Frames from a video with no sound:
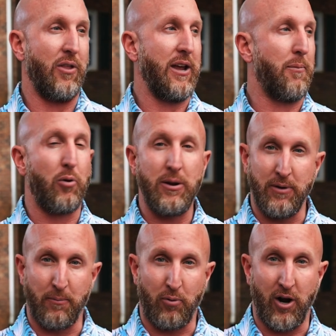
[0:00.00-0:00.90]
or are they a
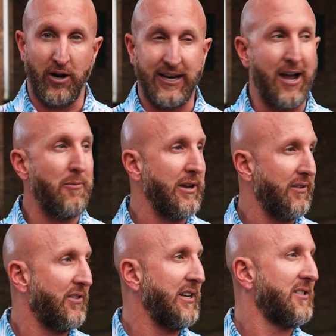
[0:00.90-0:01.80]
premium product? How many
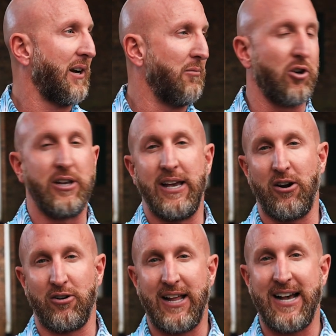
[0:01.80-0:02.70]
of these that I'm looking at
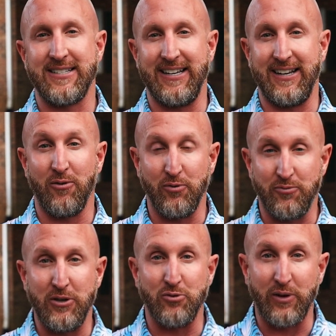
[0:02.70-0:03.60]
are classic? Which
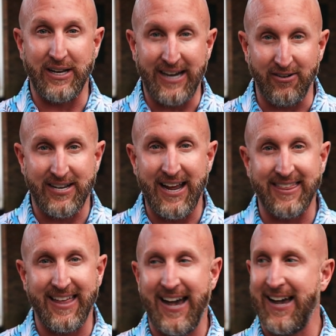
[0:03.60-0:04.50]
means we can now take
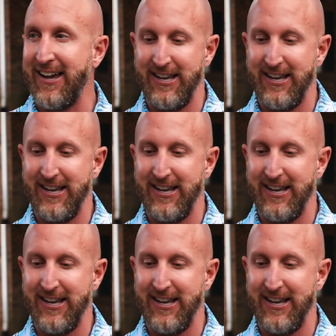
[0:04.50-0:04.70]
that,